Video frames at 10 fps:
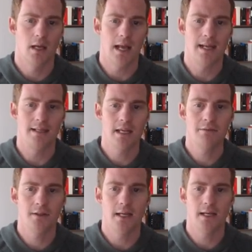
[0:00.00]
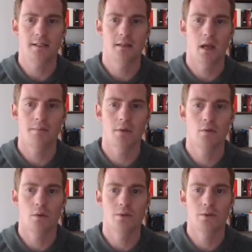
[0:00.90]
And if at any time you
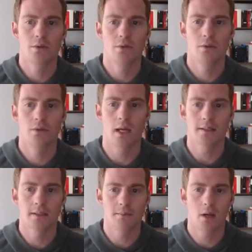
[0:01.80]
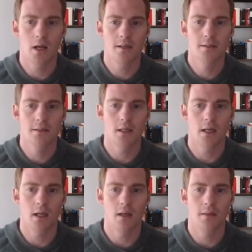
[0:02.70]
want to customize
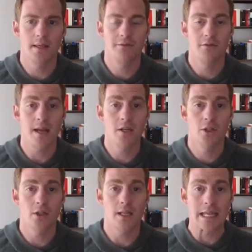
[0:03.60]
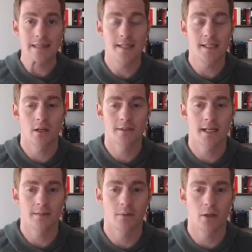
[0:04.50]
uh, the information in this
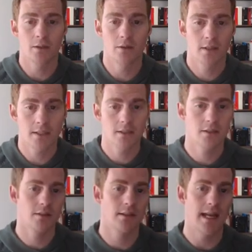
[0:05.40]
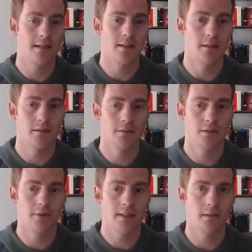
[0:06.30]
context block, you can actually just edit it
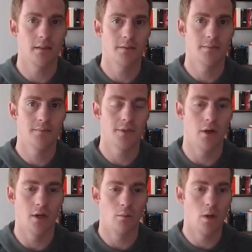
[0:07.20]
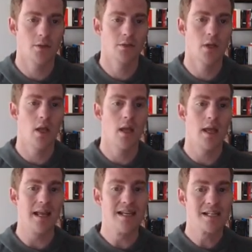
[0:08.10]
directly. So it was
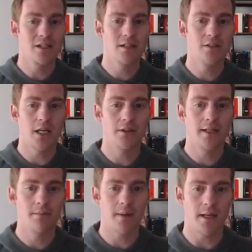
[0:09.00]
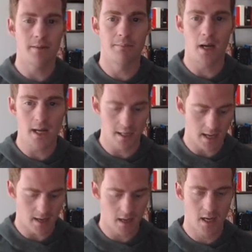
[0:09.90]
initially generated by
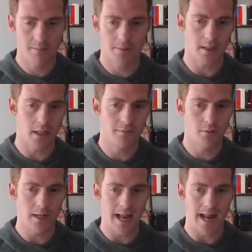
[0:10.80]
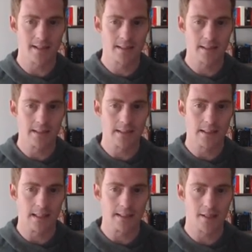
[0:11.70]
AI, but if you want to add
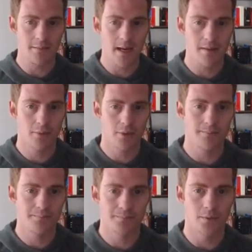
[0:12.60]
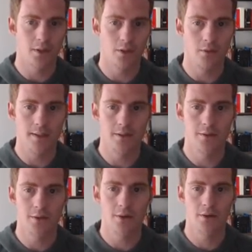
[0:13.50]
another pain point, you can always do
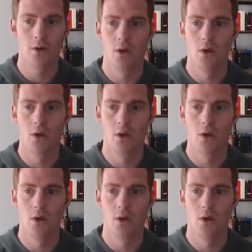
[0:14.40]
so.